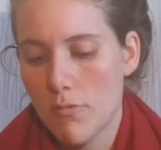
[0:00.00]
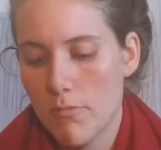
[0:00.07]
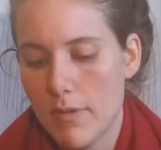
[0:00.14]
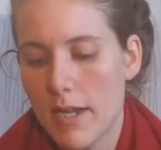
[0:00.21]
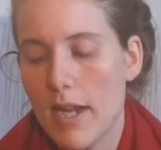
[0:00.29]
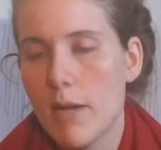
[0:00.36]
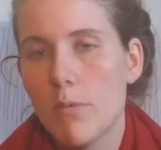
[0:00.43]

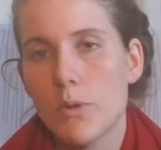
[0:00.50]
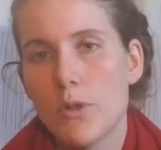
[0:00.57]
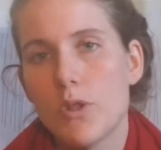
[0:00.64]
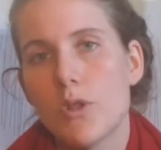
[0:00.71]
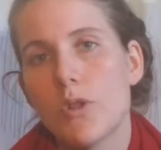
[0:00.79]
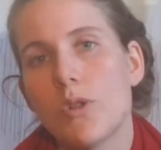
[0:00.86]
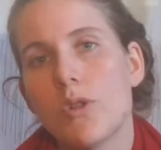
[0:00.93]
be able
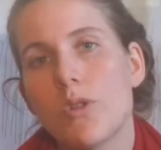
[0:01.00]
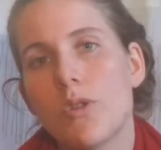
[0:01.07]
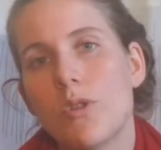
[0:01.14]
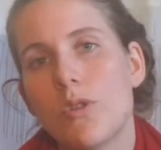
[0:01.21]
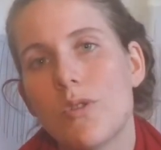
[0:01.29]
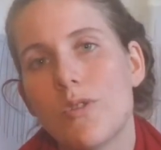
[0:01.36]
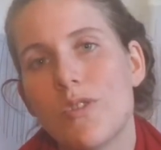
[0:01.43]
to,
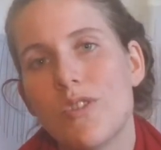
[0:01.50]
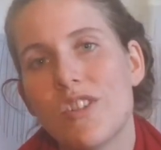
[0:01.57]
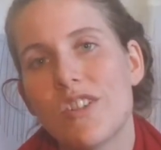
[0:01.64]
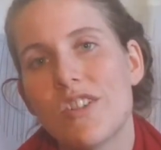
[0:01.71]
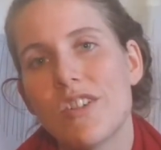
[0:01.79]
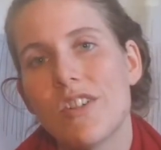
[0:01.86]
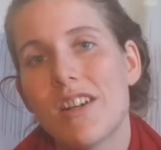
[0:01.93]

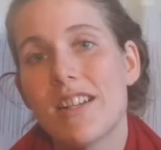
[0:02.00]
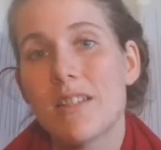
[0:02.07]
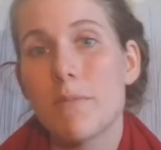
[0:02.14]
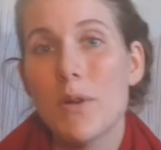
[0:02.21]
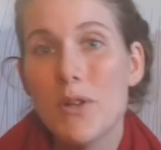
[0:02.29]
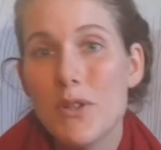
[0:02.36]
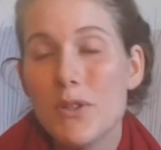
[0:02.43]
I
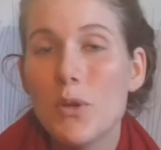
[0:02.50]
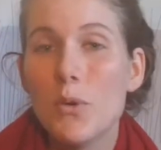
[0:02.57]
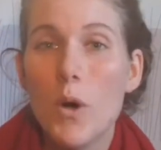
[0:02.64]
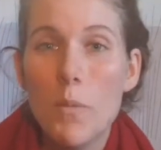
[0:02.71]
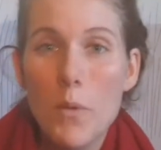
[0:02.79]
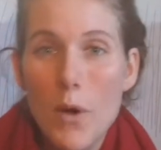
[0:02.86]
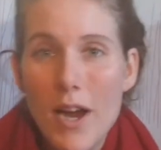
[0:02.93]
suppose,
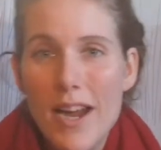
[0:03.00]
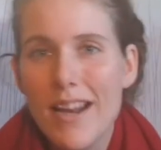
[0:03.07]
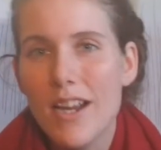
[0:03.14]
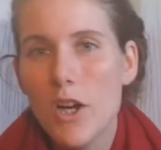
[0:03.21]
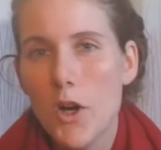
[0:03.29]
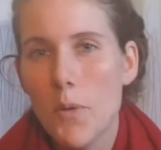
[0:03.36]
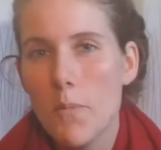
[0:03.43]
cooperate
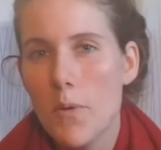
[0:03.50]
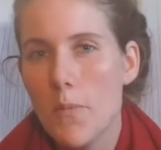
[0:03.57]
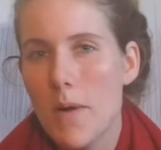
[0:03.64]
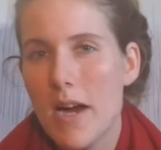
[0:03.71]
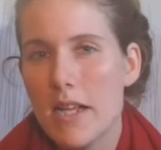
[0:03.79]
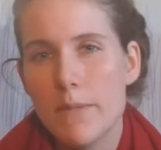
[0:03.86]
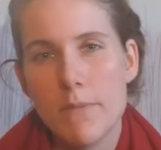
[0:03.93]
and
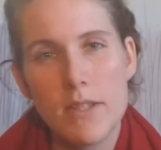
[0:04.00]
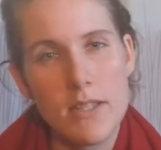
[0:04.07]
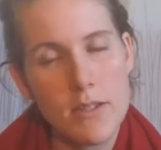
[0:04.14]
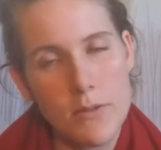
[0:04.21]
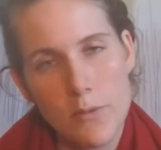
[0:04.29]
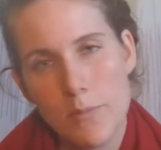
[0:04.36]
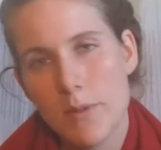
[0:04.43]
compromise, but
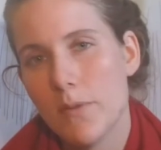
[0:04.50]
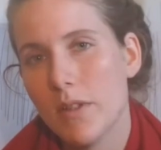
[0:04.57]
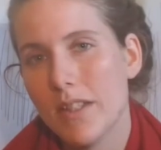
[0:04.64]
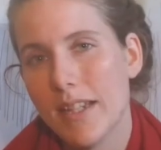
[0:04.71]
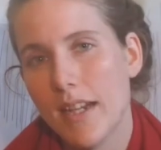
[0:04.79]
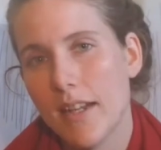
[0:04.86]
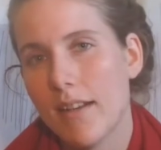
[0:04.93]
still be
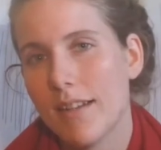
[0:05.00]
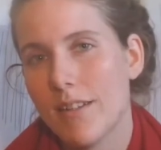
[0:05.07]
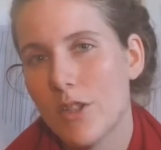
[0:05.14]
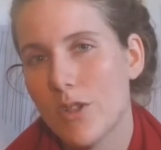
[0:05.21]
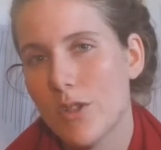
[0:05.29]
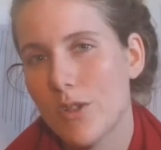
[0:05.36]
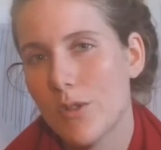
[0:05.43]
really
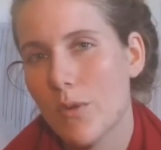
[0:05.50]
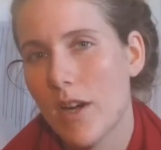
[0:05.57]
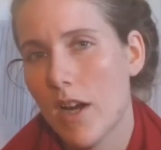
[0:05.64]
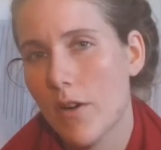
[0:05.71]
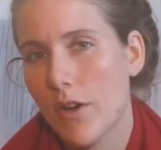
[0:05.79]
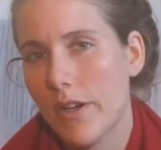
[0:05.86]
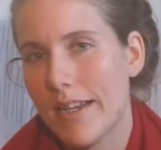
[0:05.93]
connected to
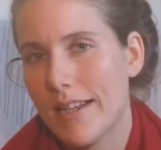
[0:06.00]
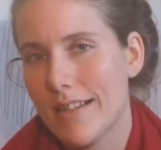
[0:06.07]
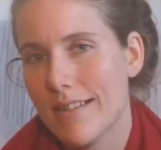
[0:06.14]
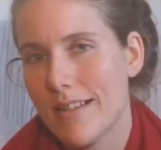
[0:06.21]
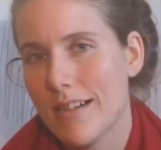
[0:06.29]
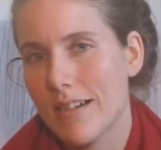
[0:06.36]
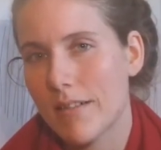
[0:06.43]
what our own
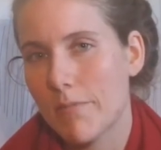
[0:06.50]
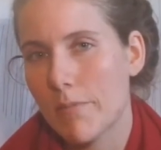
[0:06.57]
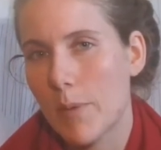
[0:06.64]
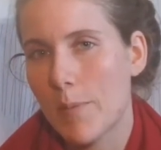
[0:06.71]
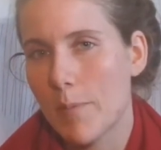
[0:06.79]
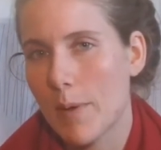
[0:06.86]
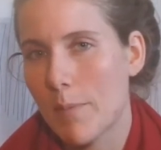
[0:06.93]
needs are
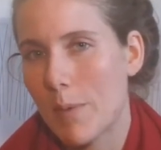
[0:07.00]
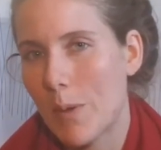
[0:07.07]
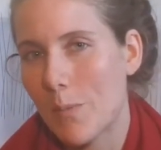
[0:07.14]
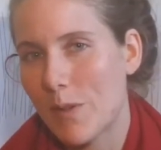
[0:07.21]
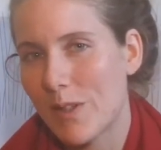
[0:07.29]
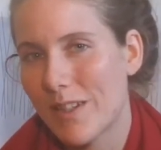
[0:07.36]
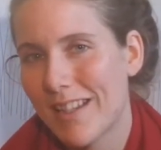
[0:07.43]
moment by
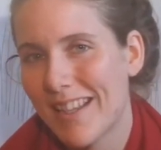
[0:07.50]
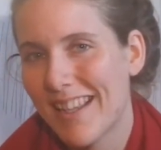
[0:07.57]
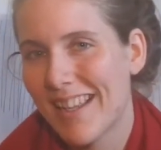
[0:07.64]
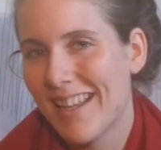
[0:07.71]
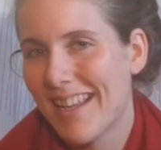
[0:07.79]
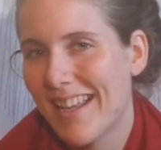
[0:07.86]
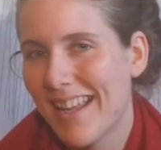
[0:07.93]
moment.
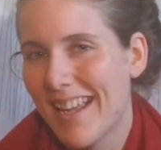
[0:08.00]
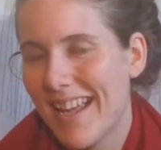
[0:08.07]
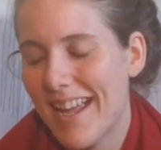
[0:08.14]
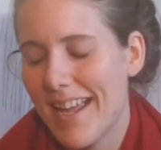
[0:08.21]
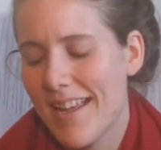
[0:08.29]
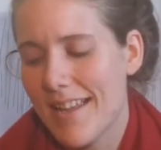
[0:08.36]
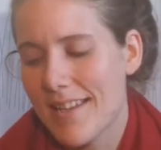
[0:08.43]

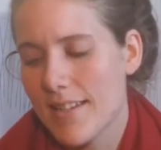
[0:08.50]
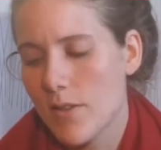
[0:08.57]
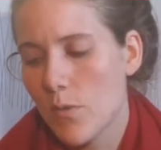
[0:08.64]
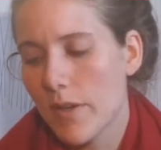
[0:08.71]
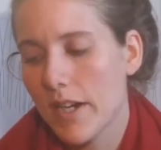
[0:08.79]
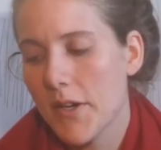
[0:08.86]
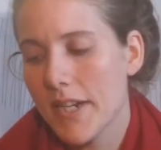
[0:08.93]
And
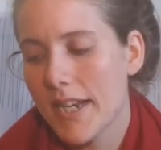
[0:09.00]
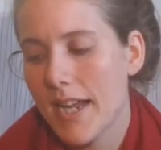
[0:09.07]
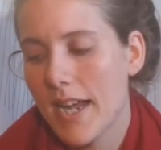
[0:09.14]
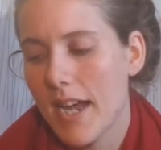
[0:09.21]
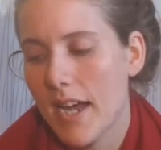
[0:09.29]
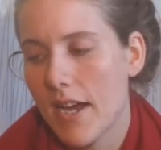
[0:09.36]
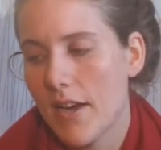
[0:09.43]
we're going
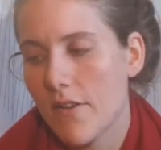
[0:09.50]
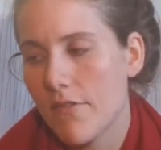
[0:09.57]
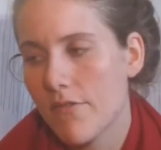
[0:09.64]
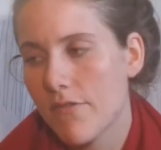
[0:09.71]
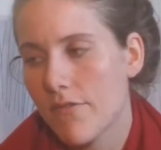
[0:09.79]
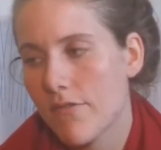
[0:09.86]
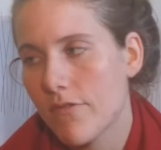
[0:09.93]
to
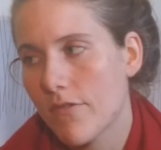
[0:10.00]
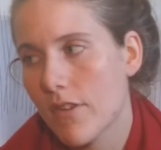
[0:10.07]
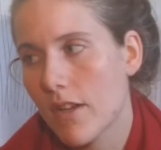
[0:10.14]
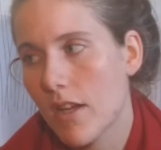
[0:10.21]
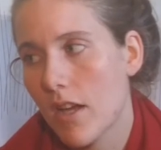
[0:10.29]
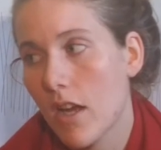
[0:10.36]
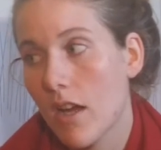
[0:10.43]
have
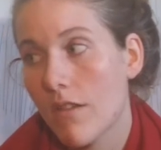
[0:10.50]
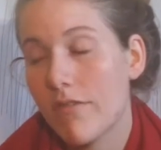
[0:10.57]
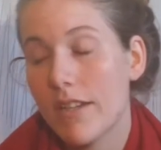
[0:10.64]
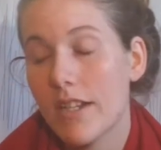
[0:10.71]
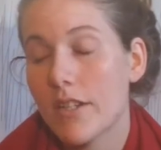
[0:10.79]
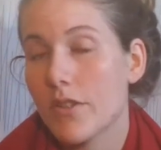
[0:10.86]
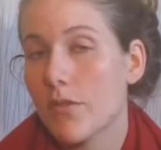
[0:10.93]
a
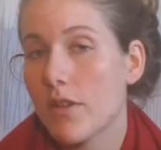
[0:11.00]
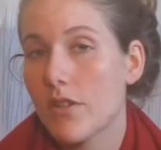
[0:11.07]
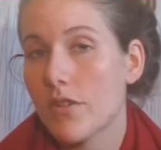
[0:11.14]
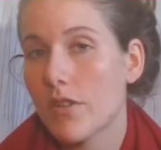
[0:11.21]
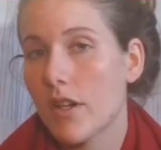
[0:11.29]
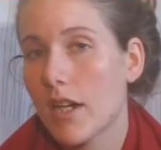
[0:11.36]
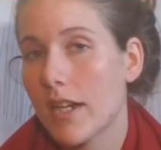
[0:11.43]
Venus
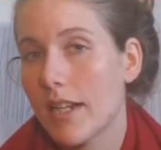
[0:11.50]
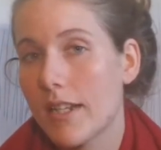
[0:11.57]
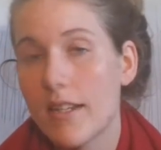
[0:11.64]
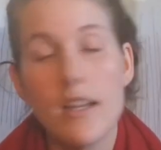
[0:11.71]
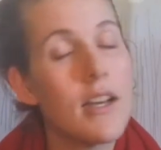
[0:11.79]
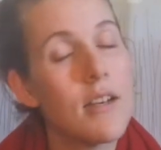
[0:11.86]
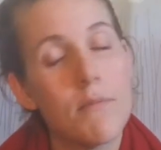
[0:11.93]

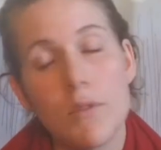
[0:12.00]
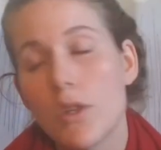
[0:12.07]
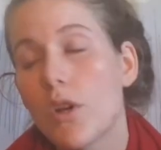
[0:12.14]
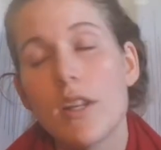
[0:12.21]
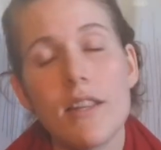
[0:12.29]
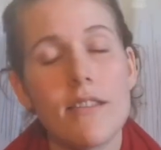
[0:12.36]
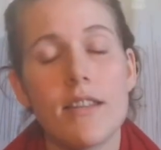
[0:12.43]
retrograde,
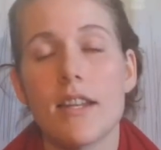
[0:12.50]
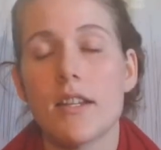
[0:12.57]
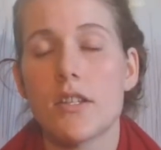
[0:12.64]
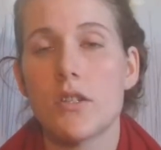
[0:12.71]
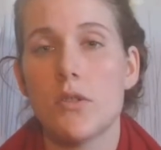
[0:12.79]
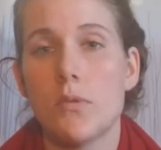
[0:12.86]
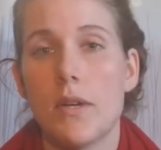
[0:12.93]
not in the
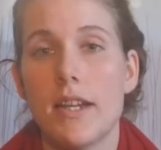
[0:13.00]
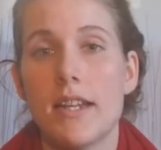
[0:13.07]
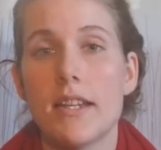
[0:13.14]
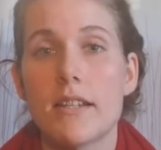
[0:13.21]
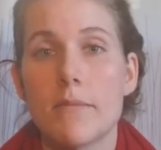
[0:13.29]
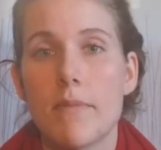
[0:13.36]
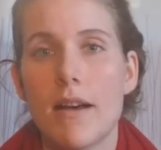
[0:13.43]
next 2
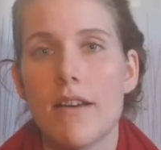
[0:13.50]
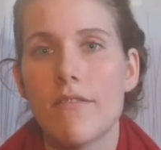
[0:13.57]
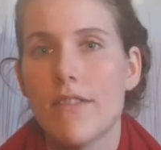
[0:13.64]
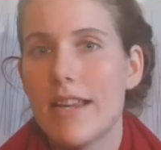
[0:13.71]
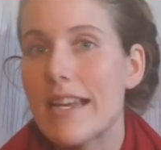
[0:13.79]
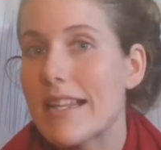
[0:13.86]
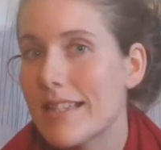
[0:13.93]
weeks, but
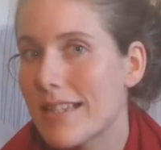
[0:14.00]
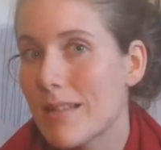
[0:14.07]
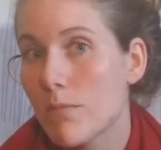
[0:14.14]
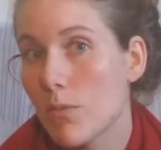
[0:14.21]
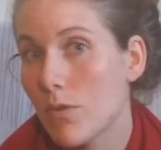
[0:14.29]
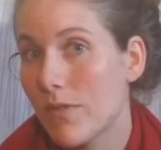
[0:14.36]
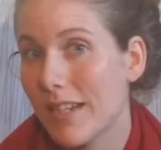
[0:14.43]
Venus
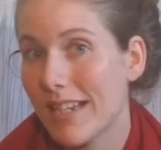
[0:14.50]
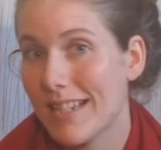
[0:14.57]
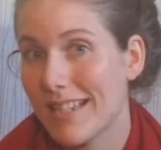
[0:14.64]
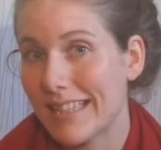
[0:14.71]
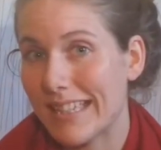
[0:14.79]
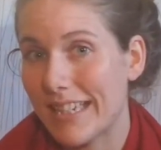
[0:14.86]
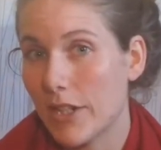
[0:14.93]
is moving
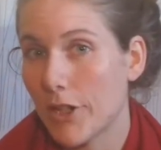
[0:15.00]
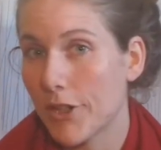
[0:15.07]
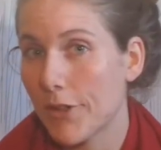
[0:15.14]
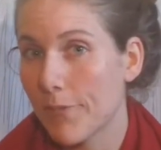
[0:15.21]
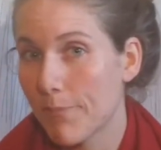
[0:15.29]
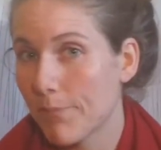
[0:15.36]
into Leo